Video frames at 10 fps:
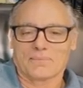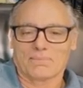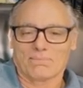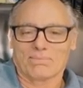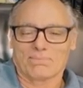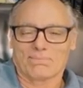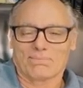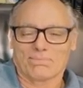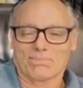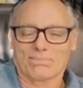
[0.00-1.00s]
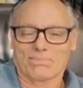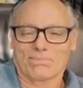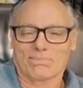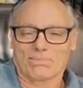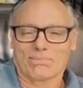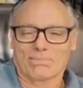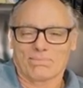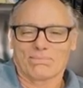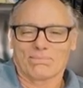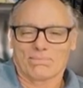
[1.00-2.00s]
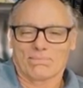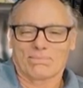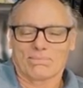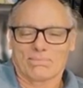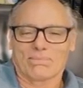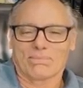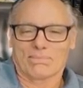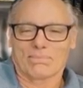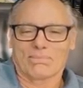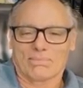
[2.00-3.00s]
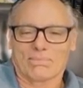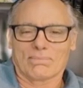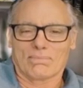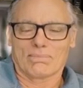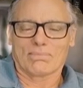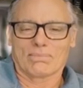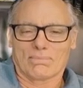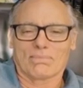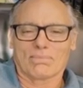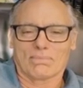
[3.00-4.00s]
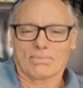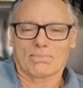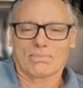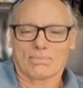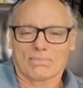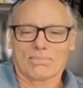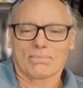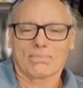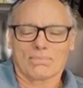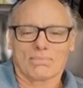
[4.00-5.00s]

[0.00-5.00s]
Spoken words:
(silent)